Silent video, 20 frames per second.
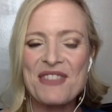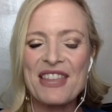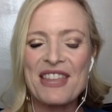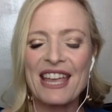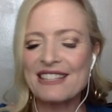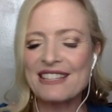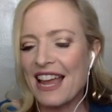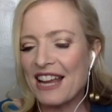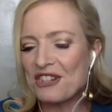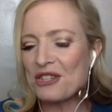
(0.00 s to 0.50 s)

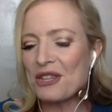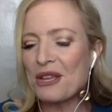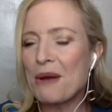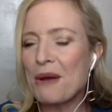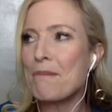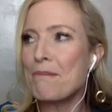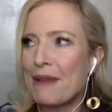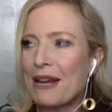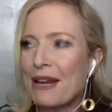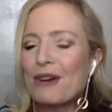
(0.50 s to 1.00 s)
It's actually a
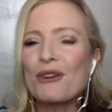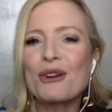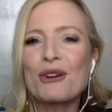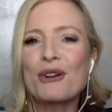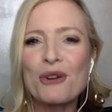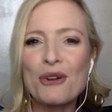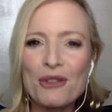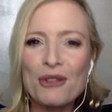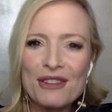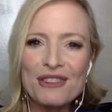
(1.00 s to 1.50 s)

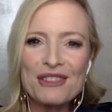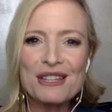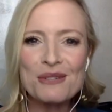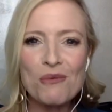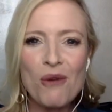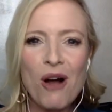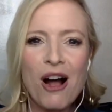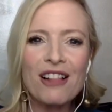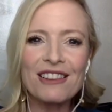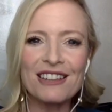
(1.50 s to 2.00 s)
miracle that this
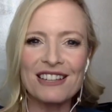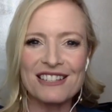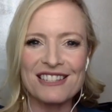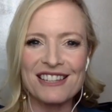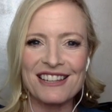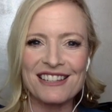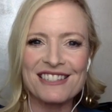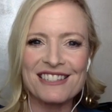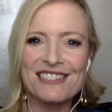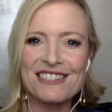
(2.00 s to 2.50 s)
wall
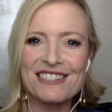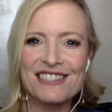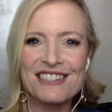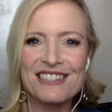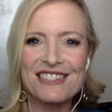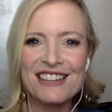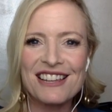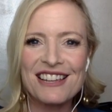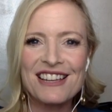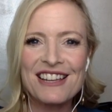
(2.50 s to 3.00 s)
exists,
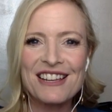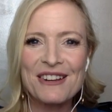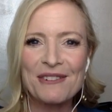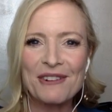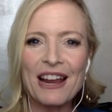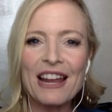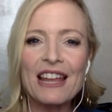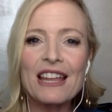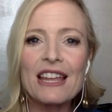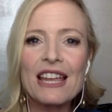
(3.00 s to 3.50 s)
right?